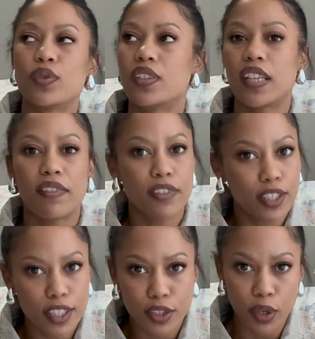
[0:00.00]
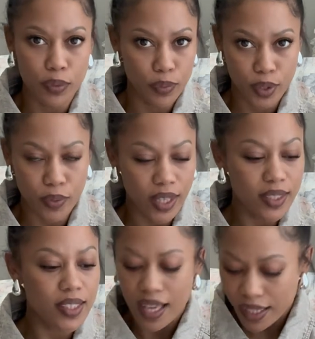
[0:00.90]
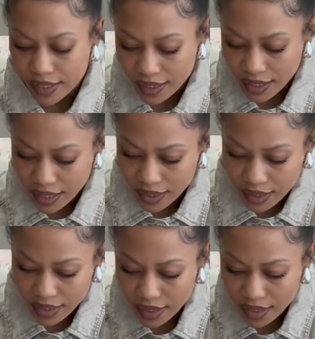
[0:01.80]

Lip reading: definitely don't regret is this